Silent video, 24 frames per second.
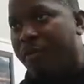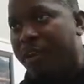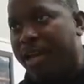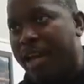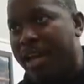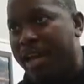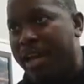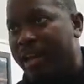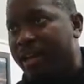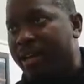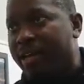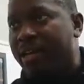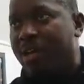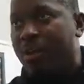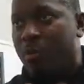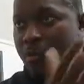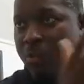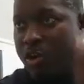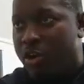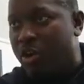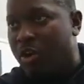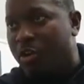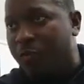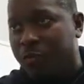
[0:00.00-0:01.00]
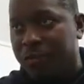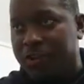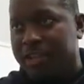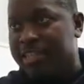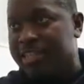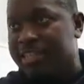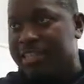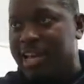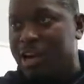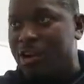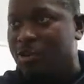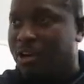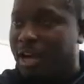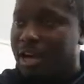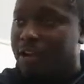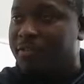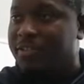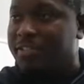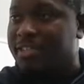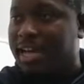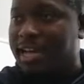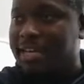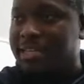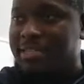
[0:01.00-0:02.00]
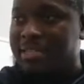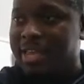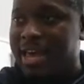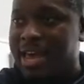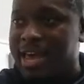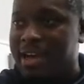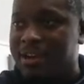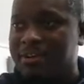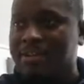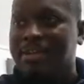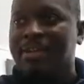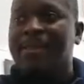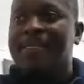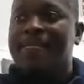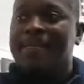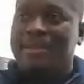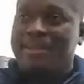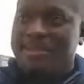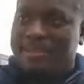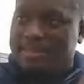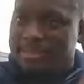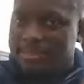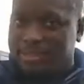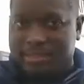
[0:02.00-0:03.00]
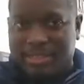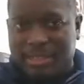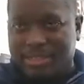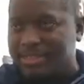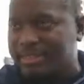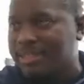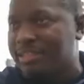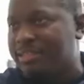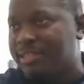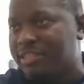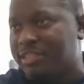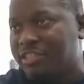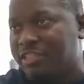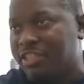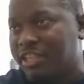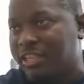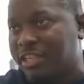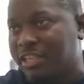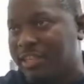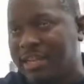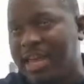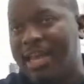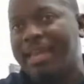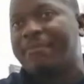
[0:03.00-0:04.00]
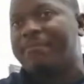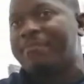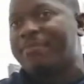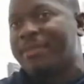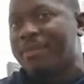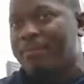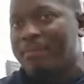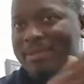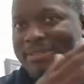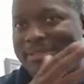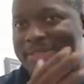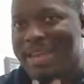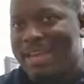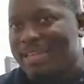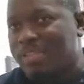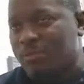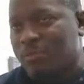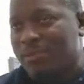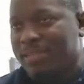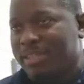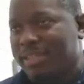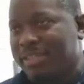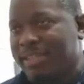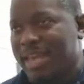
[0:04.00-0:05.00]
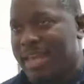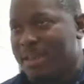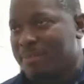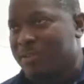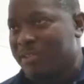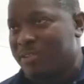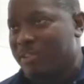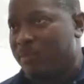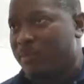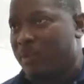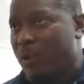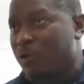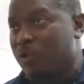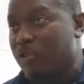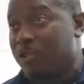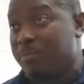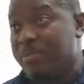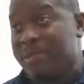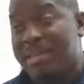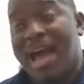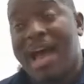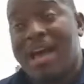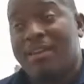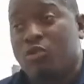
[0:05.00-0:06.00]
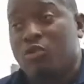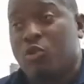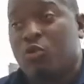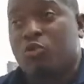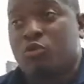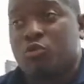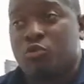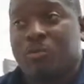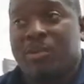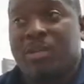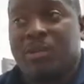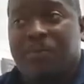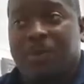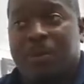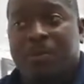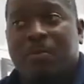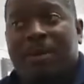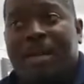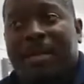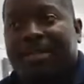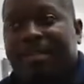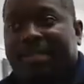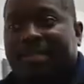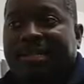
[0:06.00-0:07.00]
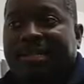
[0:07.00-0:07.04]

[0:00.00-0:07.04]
here. We gonna figure this out on the other side of town. Let's get this chicken. But that's what the game is supposed to be. I know too many people that